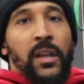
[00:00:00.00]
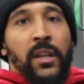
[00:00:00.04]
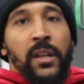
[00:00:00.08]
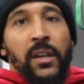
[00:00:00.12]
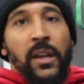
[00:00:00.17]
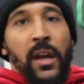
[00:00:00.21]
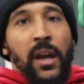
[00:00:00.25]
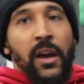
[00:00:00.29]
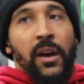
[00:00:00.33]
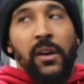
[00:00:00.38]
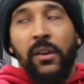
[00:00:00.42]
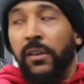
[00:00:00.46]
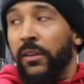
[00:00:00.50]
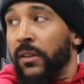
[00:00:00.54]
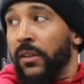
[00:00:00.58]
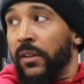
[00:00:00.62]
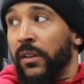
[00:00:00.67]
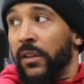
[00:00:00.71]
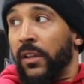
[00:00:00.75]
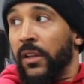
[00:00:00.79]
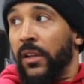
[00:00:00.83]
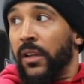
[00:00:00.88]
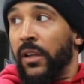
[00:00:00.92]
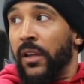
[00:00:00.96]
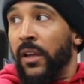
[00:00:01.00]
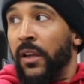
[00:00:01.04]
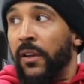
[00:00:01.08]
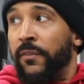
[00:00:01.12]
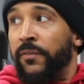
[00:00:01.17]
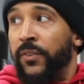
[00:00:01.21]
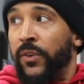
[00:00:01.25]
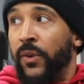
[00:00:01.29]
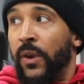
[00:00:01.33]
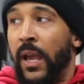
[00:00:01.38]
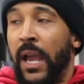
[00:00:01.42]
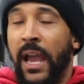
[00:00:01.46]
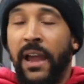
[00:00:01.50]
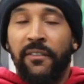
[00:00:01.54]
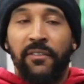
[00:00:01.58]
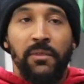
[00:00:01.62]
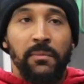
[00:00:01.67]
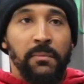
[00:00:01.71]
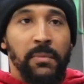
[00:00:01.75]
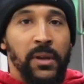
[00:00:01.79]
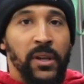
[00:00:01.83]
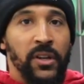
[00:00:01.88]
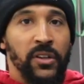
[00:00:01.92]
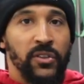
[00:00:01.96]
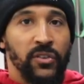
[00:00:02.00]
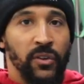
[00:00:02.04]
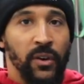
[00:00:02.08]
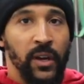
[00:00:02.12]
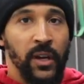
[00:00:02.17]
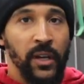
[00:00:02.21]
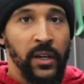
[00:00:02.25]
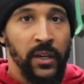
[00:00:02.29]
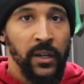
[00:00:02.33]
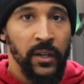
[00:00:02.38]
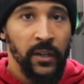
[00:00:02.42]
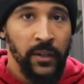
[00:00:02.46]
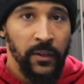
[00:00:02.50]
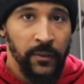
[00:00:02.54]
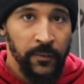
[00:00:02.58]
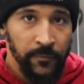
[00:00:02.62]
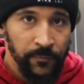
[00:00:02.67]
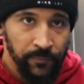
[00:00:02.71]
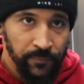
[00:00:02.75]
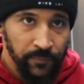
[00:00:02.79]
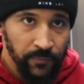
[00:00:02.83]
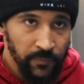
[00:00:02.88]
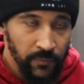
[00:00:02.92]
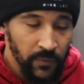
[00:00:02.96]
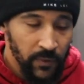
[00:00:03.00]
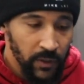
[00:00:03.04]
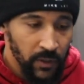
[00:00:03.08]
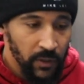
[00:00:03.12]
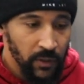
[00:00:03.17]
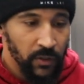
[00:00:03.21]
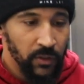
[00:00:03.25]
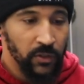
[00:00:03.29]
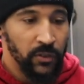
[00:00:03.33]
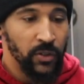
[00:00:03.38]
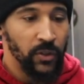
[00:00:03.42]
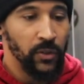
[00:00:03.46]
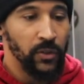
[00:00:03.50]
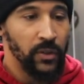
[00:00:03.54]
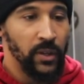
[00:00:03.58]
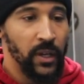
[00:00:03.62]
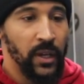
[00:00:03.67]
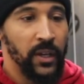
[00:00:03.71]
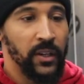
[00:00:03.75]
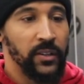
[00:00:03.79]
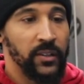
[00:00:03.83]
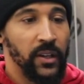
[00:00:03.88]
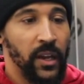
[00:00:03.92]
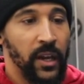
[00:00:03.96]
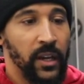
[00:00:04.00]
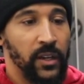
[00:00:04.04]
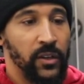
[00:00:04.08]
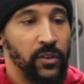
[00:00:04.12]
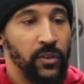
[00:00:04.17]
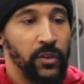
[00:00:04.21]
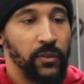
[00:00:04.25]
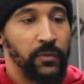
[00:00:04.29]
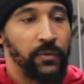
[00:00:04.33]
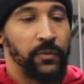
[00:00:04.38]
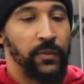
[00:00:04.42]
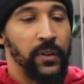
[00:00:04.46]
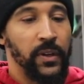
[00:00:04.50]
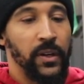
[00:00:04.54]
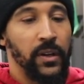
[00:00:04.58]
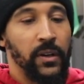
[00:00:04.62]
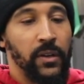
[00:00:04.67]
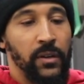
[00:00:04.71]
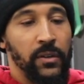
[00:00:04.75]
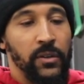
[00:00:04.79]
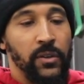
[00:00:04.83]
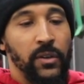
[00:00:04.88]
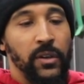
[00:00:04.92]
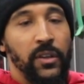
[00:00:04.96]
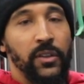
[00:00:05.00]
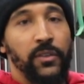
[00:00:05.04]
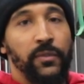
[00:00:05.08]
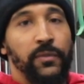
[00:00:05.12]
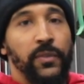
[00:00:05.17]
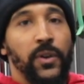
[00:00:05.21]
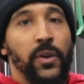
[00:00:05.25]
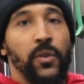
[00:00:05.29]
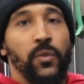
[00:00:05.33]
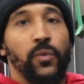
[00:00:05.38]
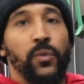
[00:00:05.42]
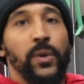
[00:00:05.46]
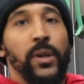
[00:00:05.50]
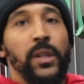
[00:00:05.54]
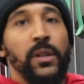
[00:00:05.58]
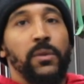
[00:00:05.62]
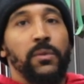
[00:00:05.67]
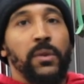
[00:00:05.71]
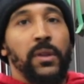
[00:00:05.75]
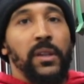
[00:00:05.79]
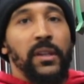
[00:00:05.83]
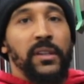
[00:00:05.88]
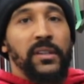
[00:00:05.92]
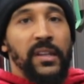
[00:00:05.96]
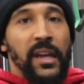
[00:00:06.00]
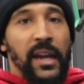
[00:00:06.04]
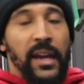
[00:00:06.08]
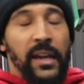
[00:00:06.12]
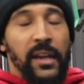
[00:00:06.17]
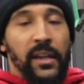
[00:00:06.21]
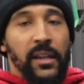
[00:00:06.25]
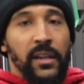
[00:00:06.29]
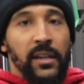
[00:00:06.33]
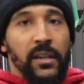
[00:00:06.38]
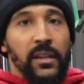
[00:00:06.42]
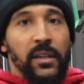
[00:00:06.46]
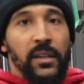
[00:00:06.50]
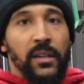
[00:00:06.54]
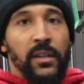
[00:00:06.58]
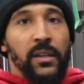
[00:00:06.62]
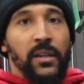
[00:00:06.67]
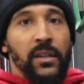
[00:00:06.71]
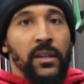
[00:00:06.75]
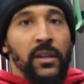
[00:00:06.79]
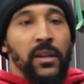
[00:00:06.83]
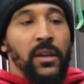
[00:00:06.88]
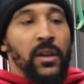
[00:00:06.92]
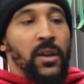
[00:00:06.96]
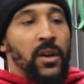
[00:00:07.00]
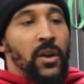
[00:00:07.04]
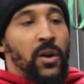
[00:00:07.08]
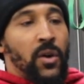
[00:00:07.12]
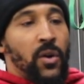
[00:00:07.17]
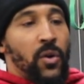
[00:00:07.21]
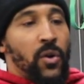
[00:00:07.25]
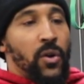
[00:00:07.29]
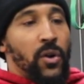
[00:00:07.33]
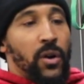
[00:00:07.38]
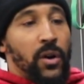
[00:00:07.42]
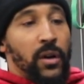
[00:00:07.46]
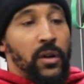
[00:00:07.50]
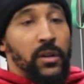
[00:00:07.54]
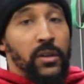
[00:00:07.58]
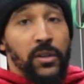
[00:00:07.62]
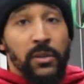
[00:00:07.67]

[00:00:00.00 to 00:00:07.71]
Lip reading: Now, if you haven't been training, there's two things that you can feel. You can either feel really, really tight, or